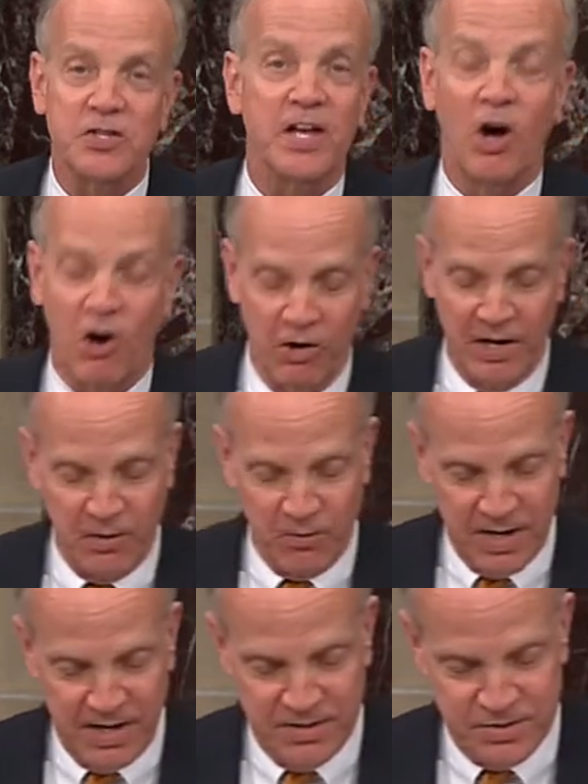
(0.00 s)
they all got a
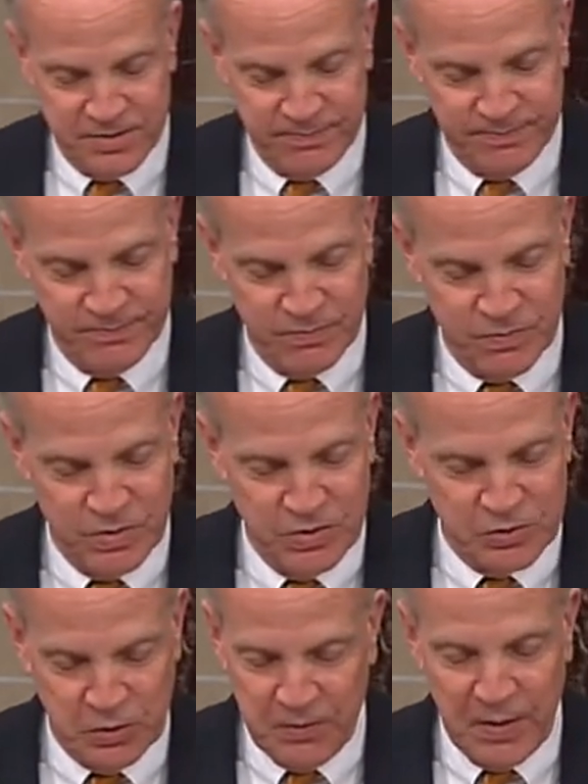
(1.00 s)
raise
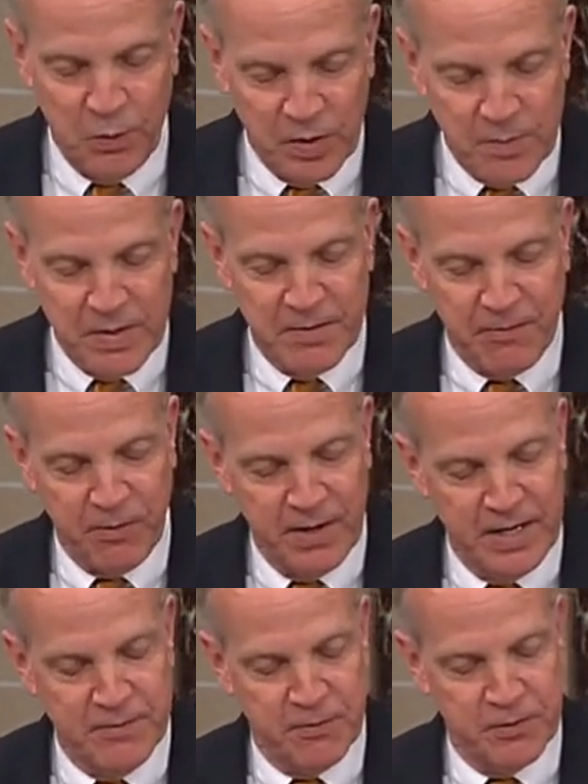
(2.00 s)
so that they wouldn't be
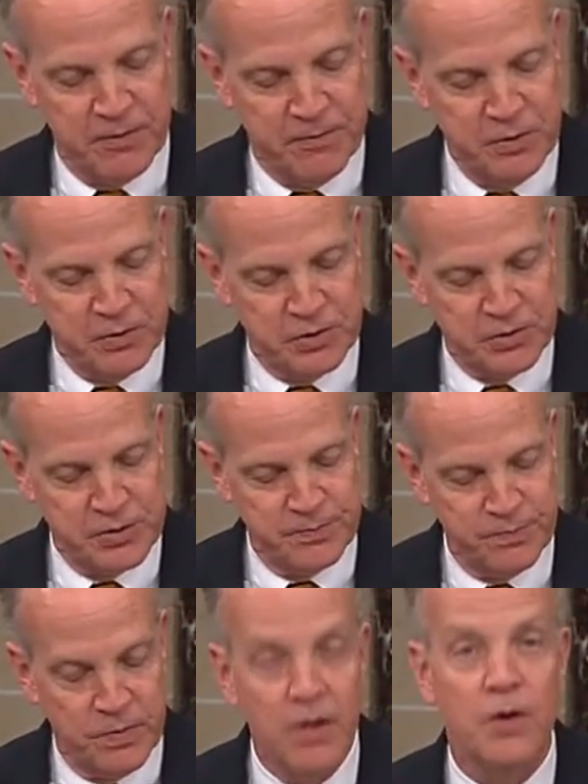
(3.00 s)
afraid for their futures.
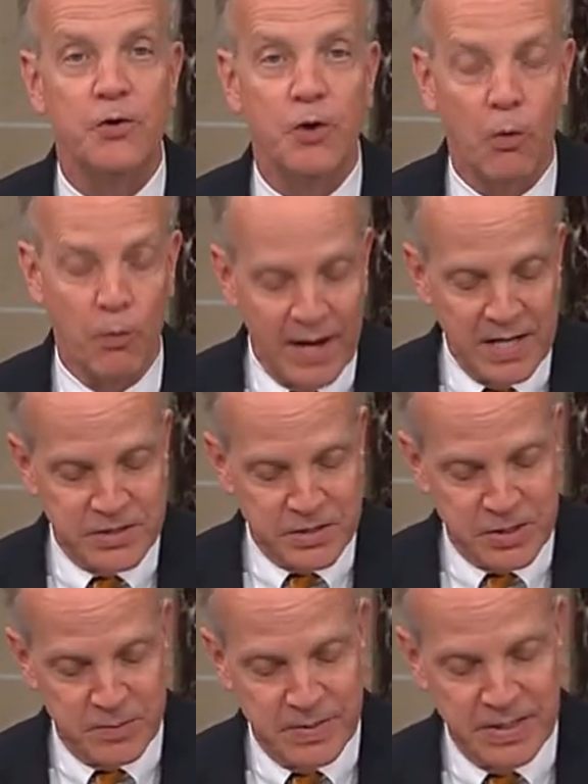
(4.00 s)
No
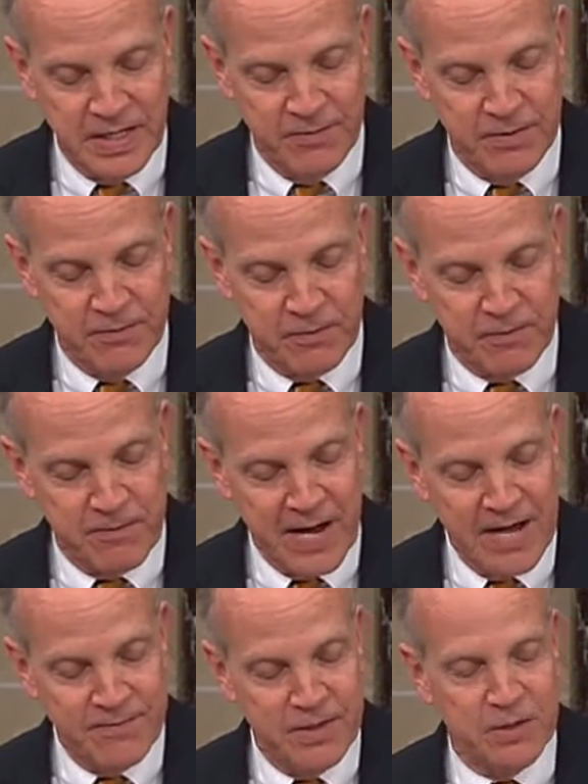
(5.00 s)
raises had been given for
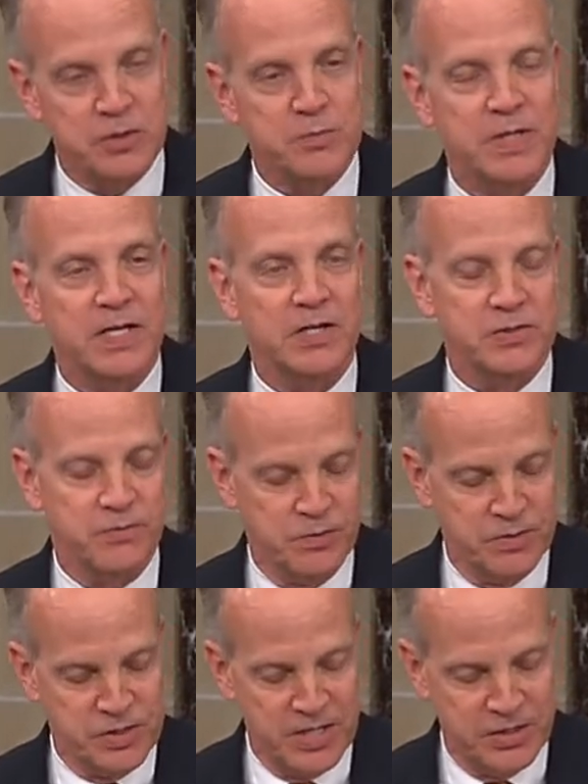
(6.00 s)
5 years because of the
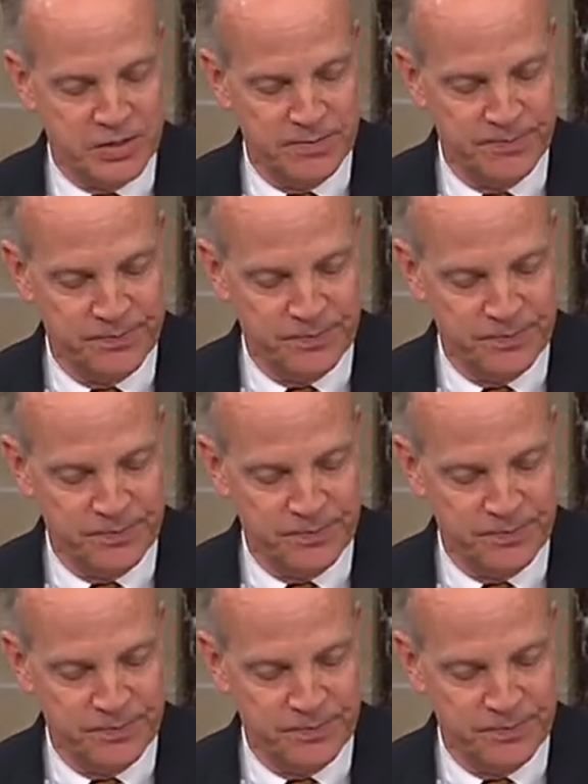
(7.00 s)
recession.